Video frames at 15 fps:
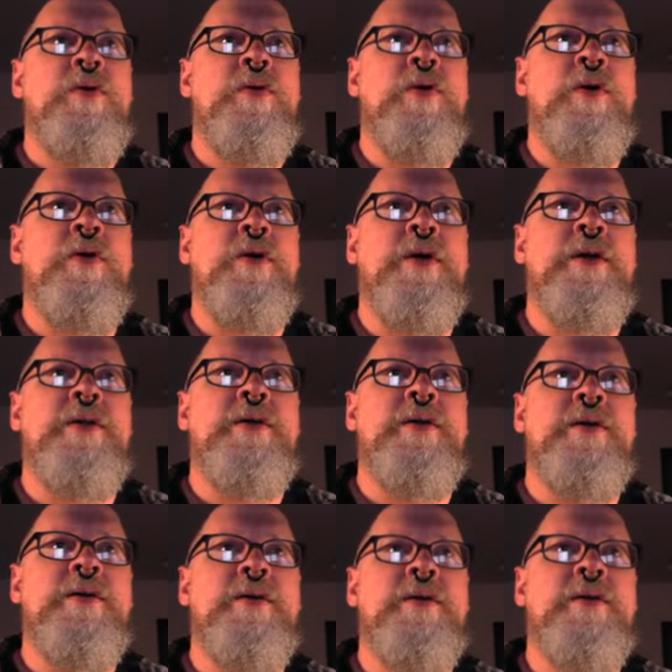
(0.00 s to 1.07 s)
All right.
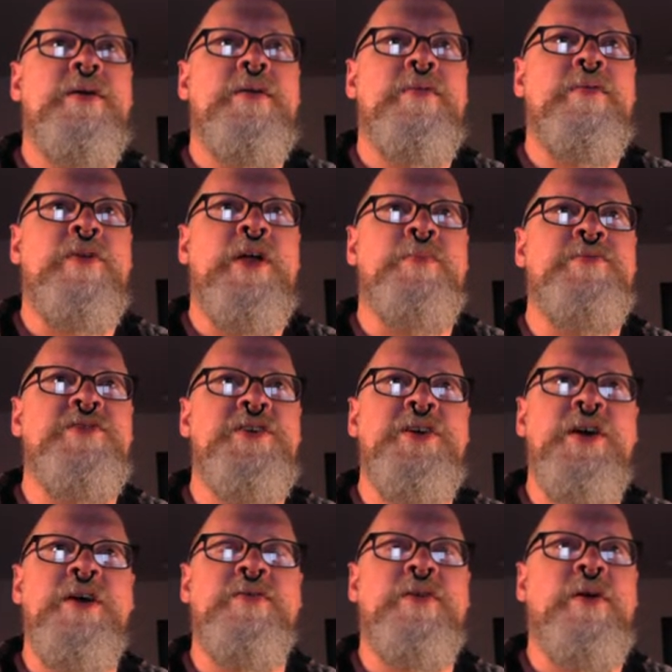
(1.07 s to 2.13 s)
Well, I'm
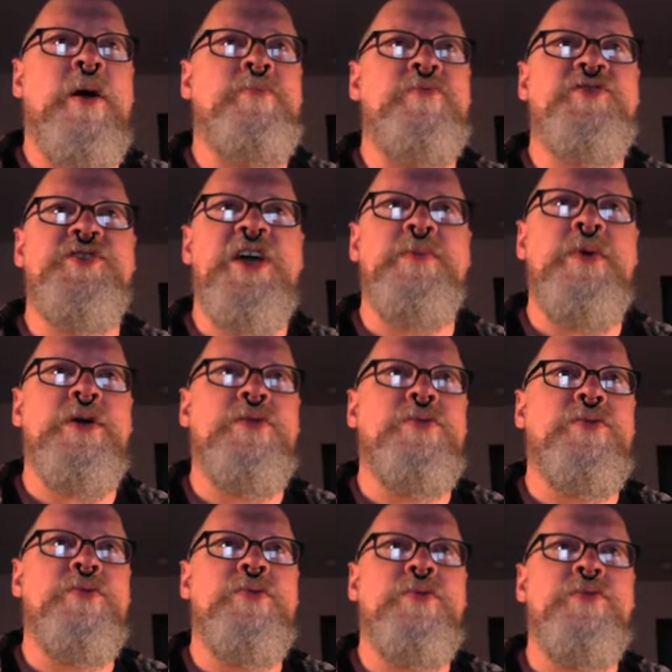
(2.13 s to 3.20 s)
seeing that I'm skimming
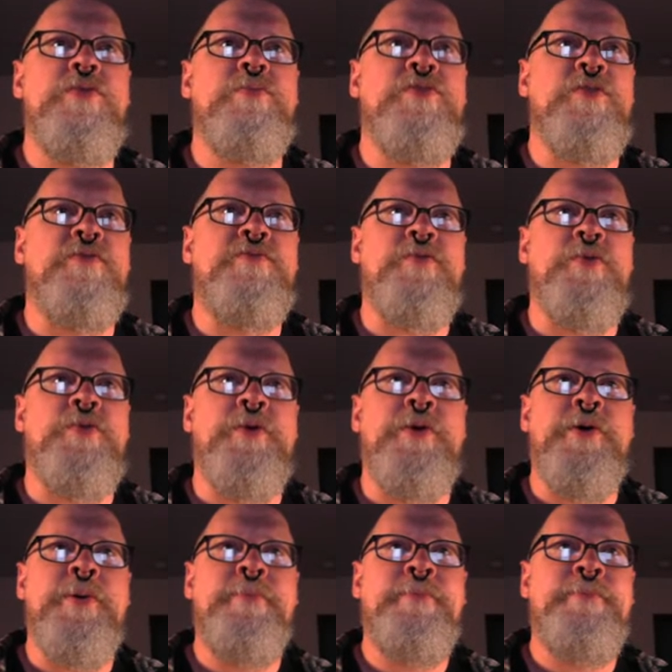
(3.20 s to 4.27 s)
through the, the
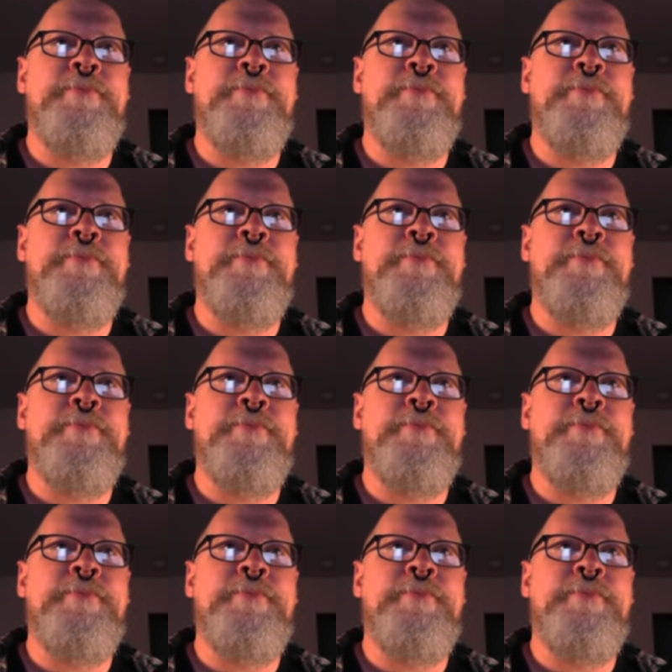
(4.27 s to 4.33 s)
four.